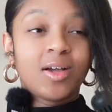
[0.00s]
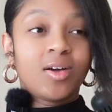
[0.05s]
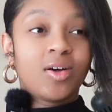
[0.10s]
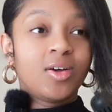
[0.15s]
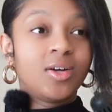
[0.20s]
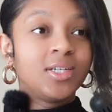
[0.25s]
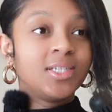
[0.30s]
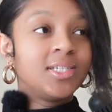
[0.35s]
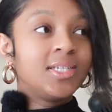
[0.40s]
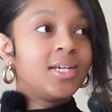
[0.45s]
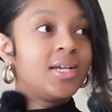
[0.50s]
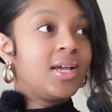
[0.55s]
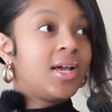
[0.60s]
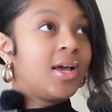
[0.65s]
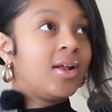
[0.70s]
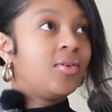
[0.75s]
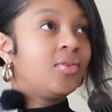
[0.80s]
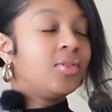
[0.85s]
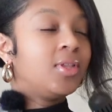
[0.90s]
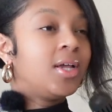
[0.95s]
honestly,
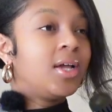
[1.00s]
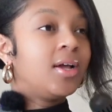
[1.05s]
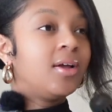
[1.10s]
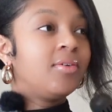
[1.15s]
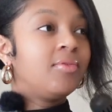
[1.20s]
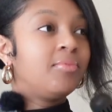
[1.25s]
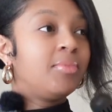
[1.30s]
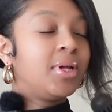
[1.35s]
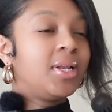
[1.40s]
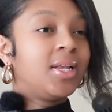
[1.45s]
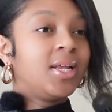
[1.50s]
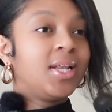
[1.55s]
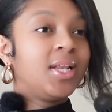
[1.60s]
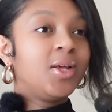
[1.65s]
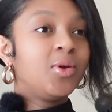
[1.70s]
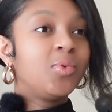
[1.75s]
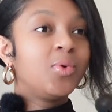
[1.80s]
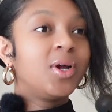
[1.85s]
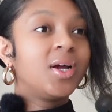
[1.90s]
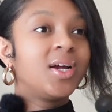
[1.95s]
I don't think I've been
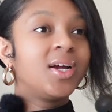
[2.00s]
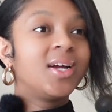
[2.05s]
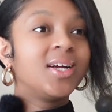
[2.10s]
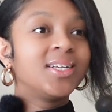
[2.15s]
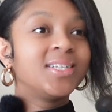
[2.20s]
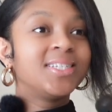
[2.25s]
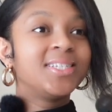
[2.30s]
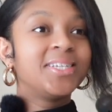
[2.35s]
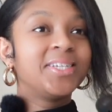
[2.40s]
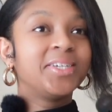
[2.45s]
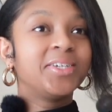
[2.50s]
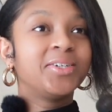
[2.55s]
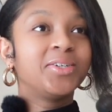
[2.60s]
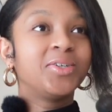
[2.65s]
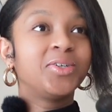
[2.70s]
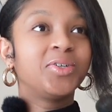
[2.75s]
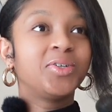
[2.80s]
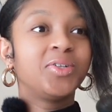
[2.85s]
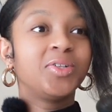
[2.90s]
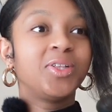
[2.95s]
anywhere
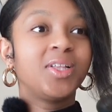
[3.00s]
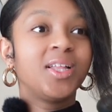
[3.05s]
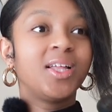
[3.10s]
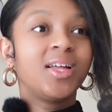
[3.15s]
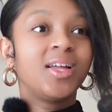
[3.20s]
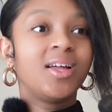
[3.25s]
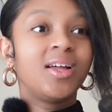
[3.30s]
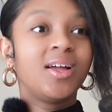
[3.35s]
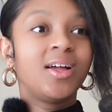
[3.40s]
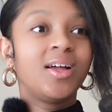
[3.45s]
until,